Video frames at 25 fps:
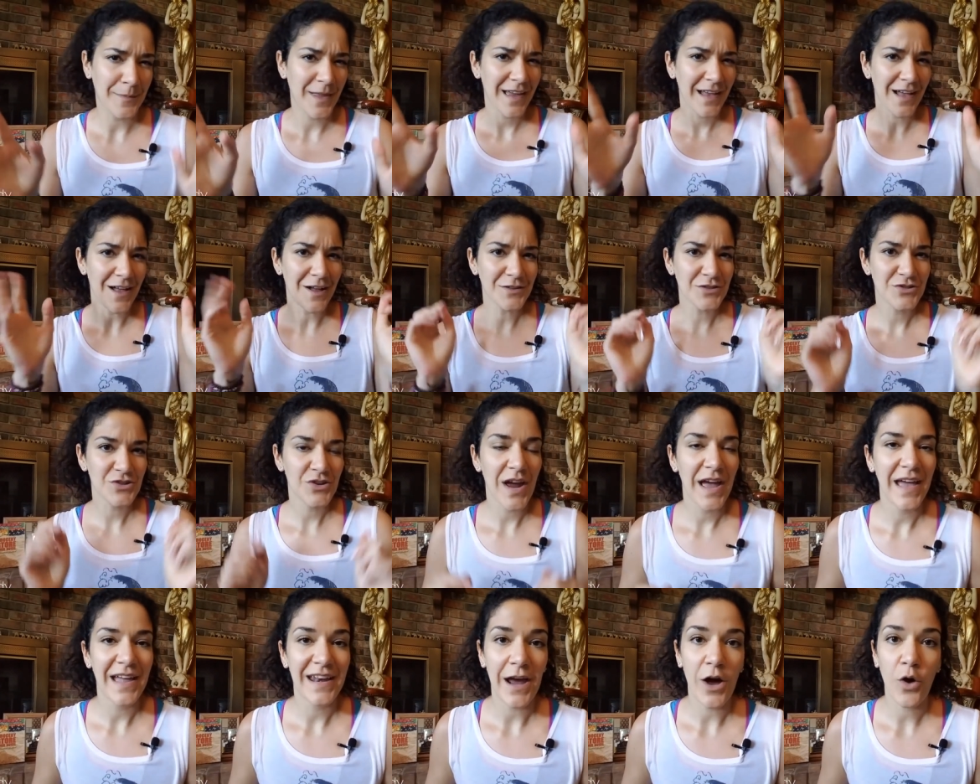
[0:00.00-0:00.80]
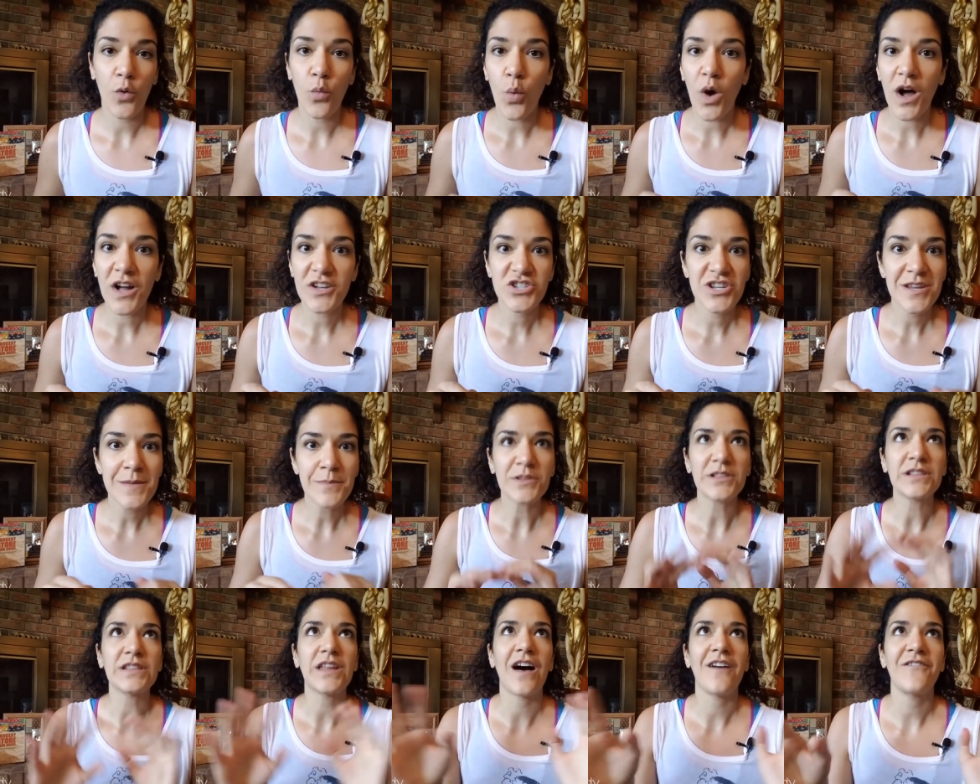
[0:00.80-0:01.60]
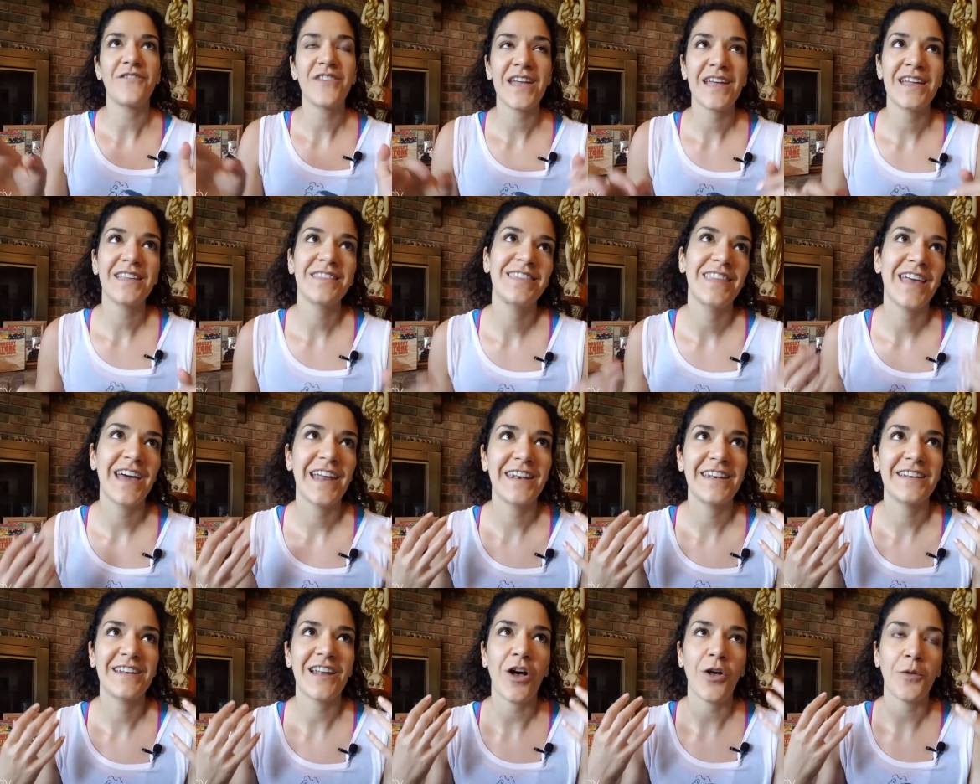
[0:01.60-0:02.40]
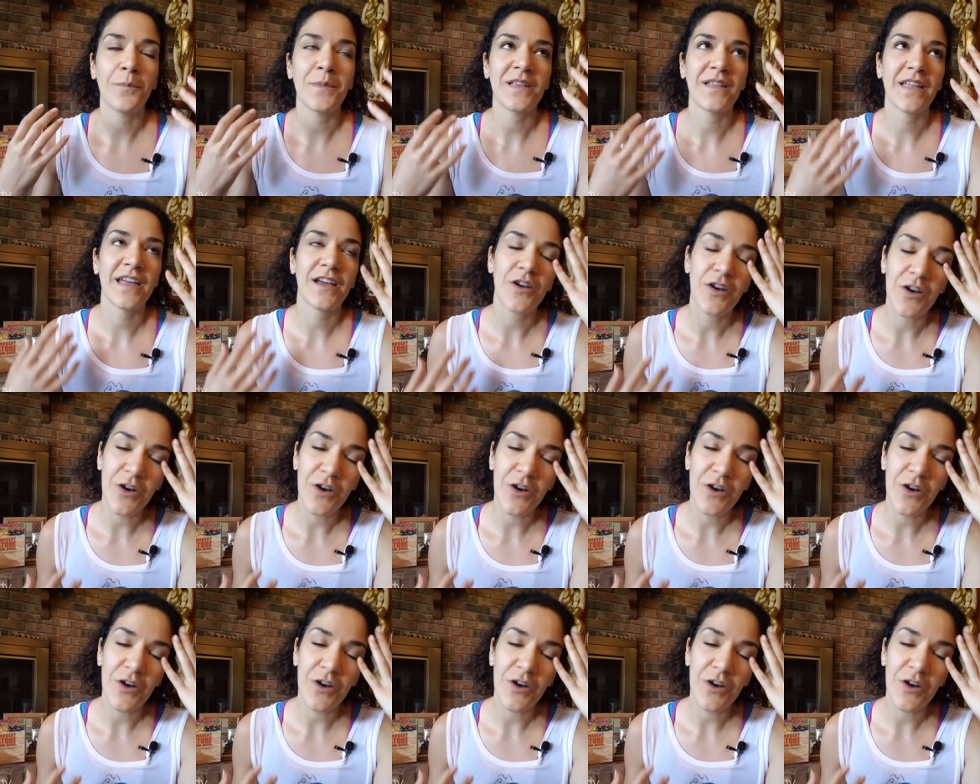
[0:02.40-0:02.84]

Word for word: Like, I'll try it out, watch him love it, and then I'll be like,